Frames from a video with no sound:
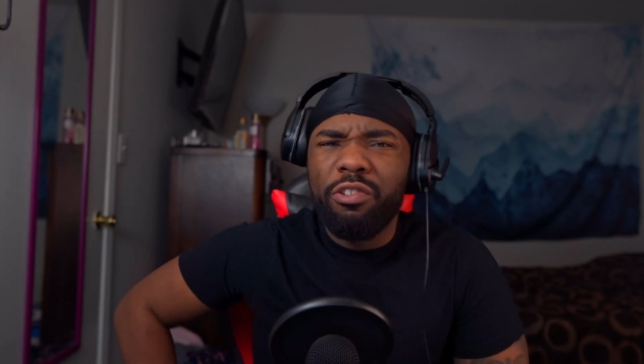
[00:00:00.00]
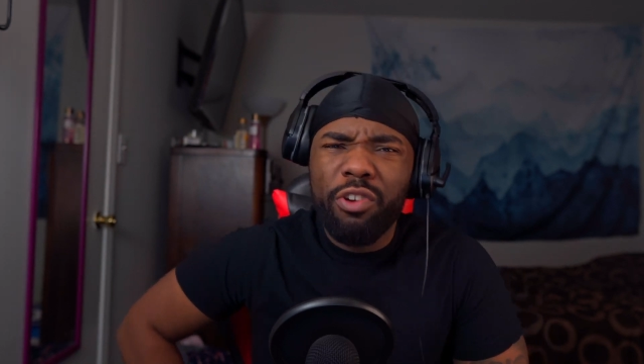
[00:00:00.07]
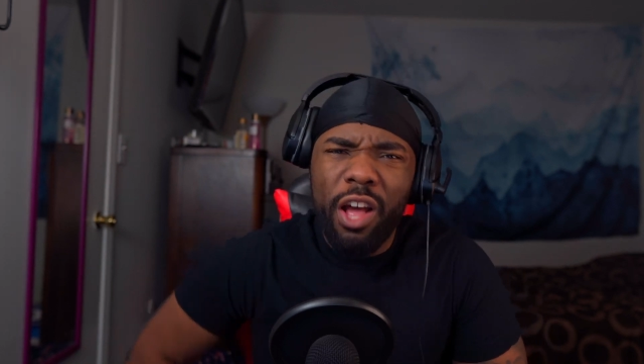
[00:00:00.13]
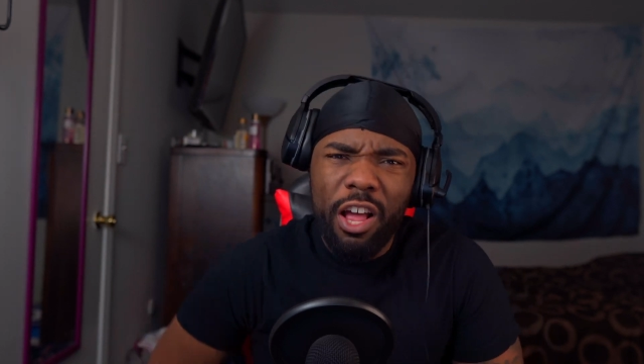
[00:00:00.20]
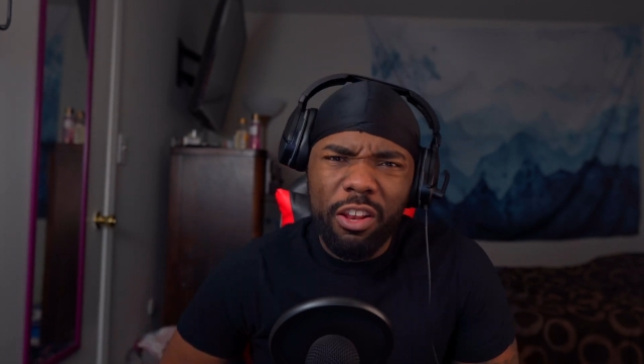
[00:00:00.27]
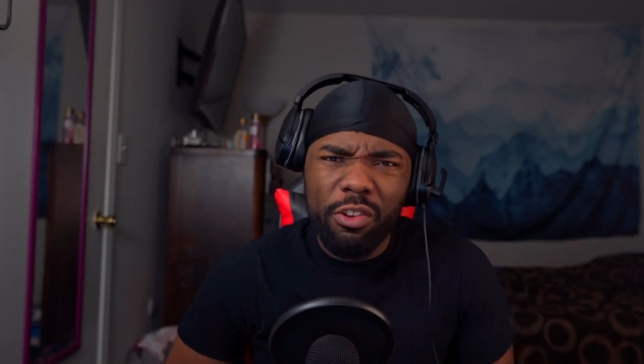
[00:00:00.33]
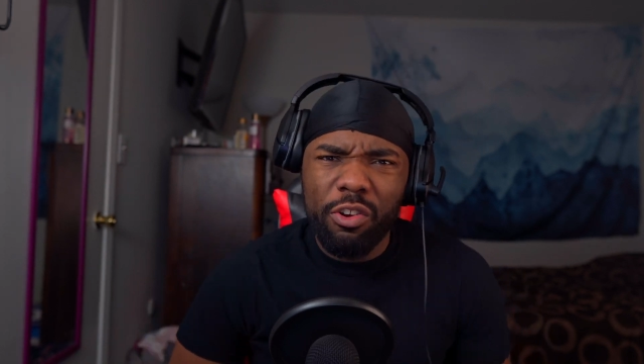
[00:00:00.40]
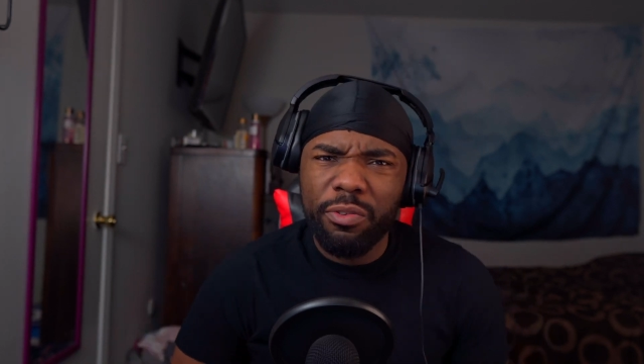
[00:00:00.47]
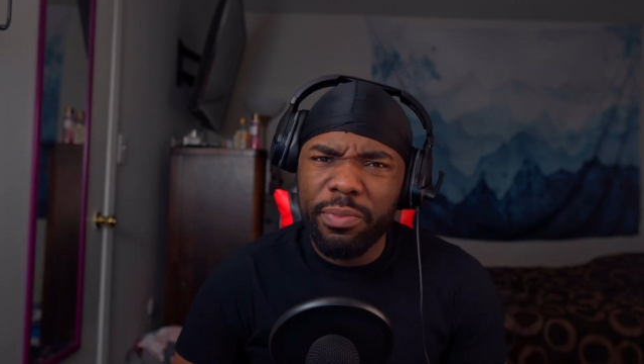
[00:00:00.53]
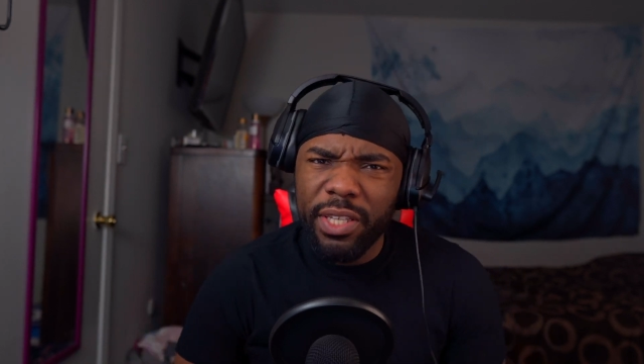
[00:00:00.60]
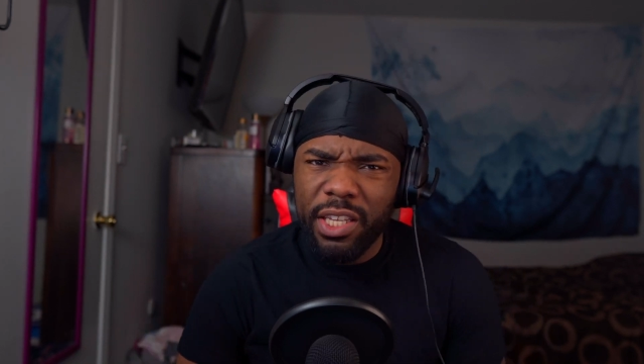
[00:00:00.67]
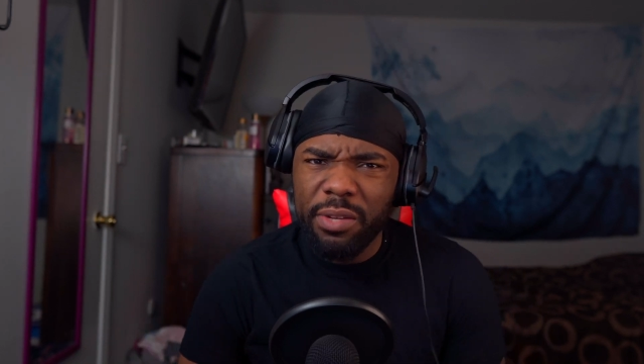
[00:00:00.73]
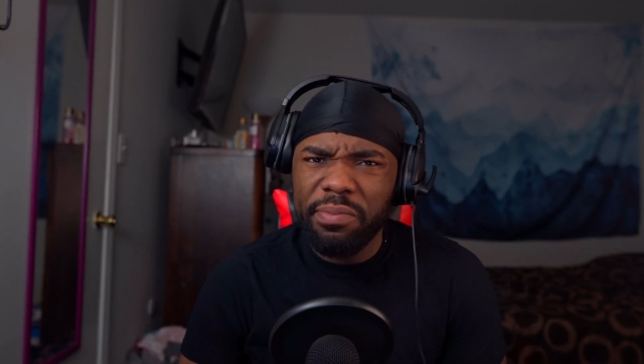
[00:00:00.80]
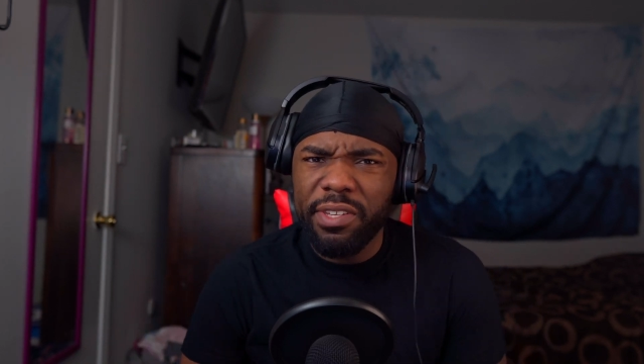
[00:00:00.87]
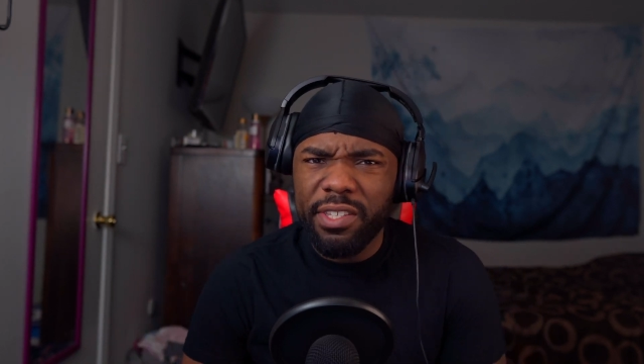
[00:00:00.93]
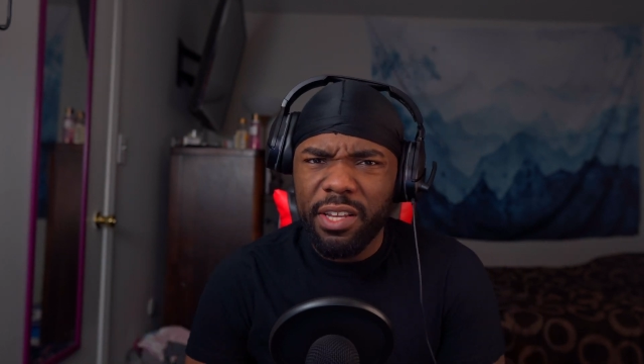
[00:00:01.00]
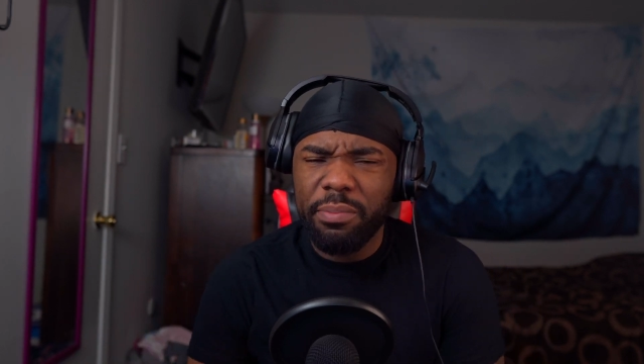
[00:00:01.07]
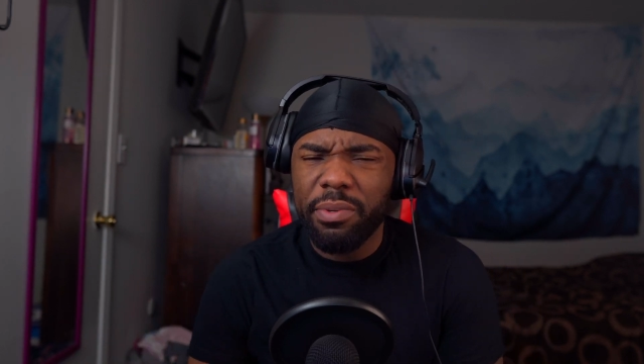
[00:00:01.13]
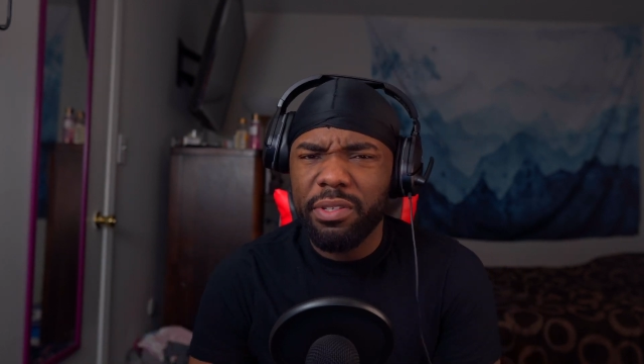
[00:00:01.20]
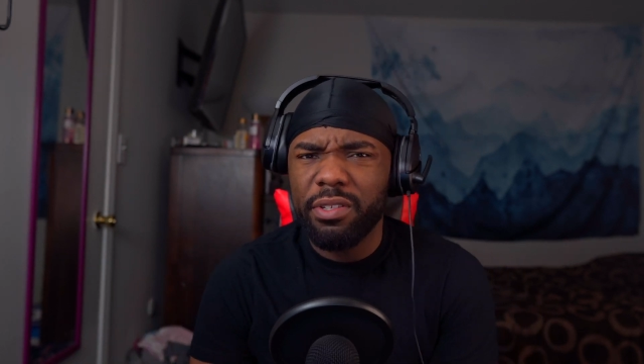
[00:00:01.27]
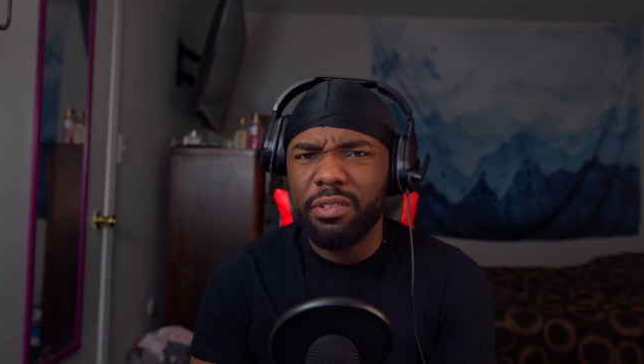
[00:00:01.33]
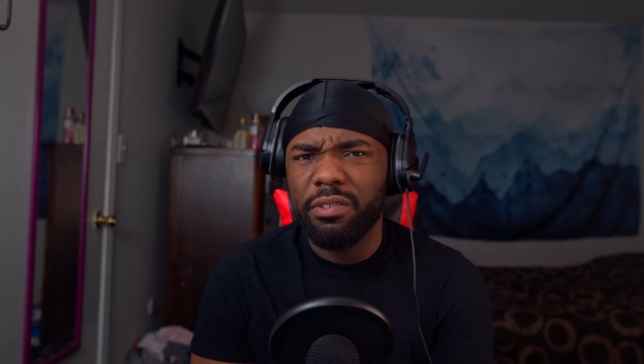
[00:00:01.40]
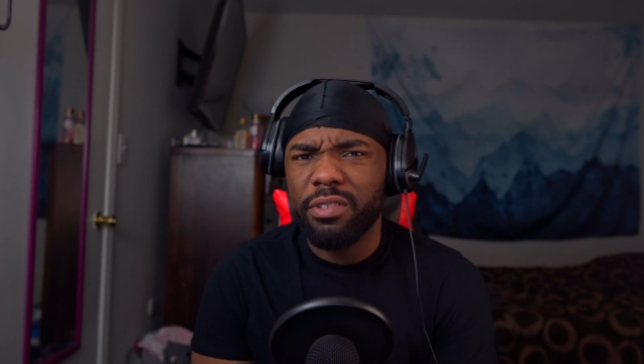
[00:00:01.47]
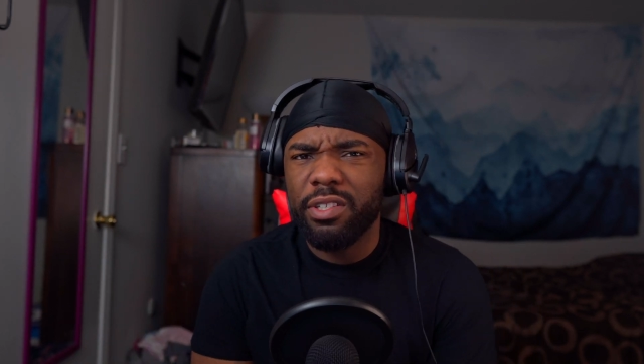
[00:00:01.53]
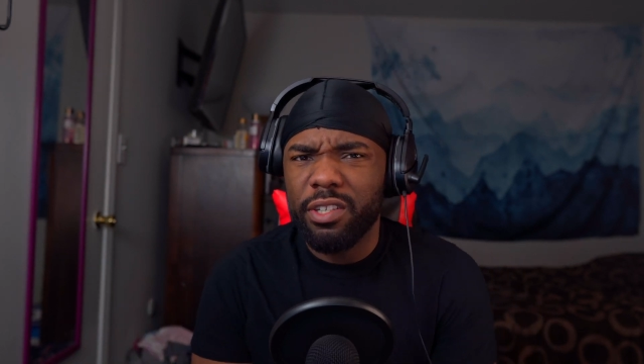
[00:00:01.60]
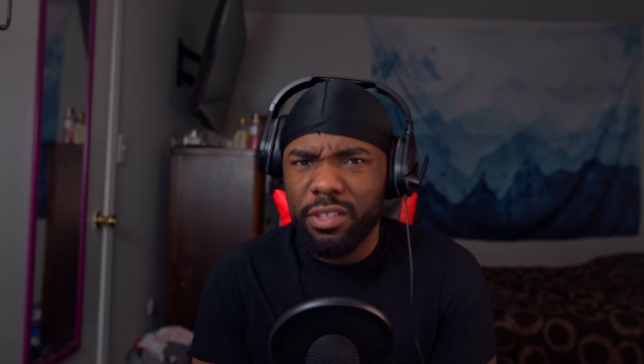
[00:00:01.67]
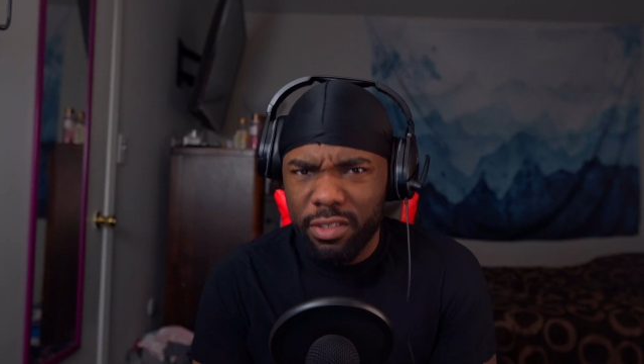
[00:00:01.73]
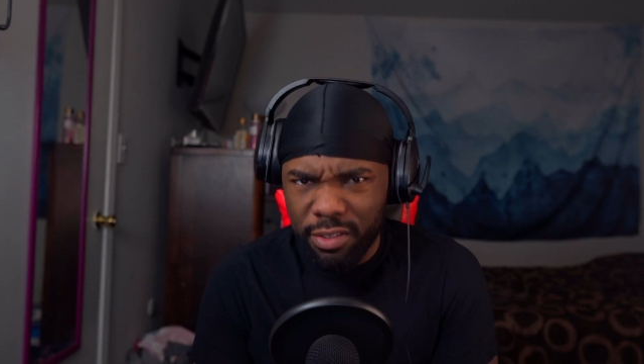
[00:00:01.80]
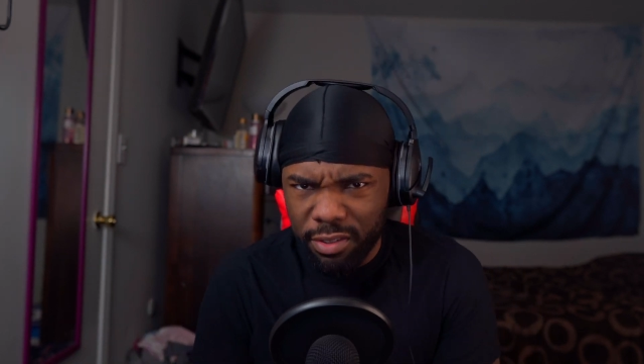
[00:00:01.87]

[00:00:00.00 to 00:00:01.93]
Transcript: I don't know how long I'm gonna keep these episodes